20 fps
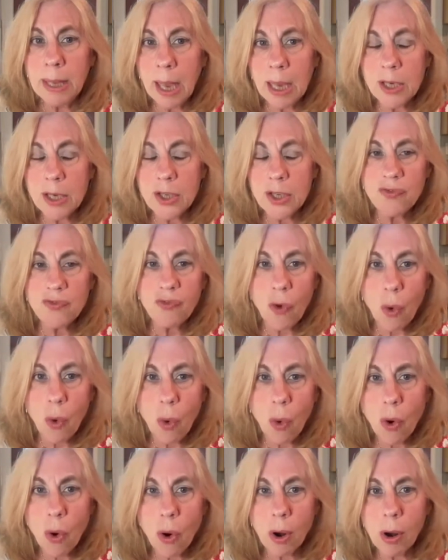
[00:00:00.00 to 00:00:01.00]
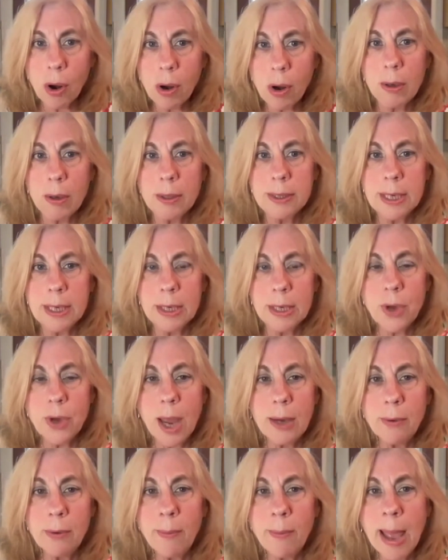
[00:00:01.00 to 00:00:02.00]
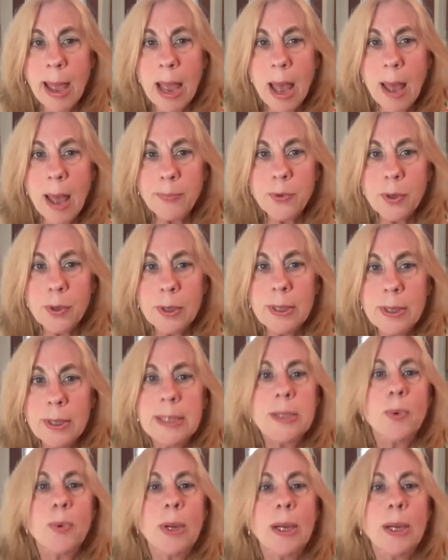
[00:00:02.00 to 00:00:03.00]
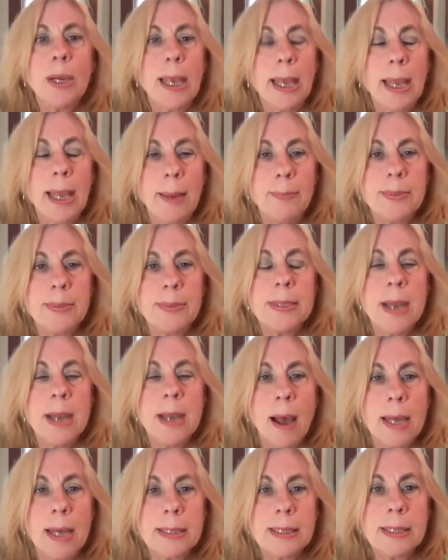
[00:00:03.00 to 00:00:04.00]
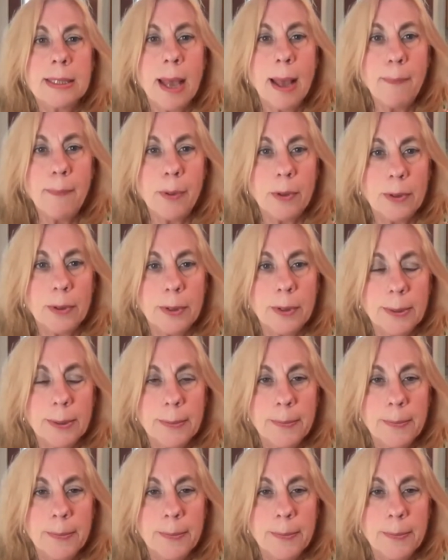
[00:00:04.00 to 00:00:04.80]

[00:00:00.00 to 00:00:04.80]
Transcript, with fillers: BH4, tetrahydrobiopterin, is what keeps NOS coupled.